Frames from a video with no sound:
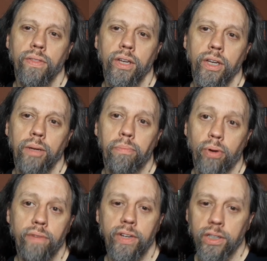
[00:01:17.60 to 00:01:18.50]
the
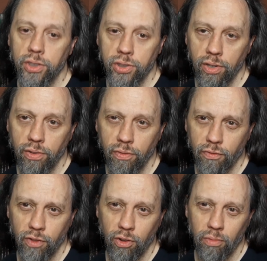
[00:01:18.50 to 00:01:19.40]
previous
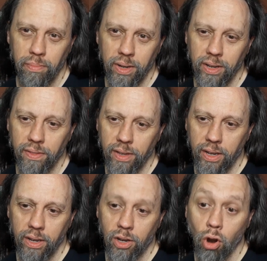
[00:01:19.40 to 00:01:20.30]
film in
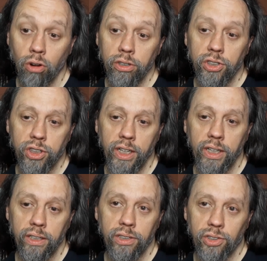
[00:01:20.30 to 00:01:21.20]
the
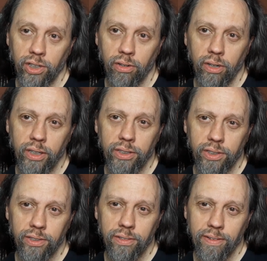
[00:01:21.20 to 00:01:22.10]
Karnstein
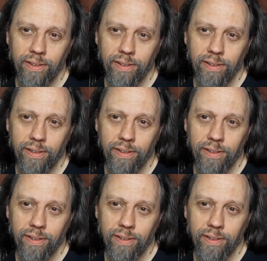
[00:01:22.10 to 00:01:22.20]
series,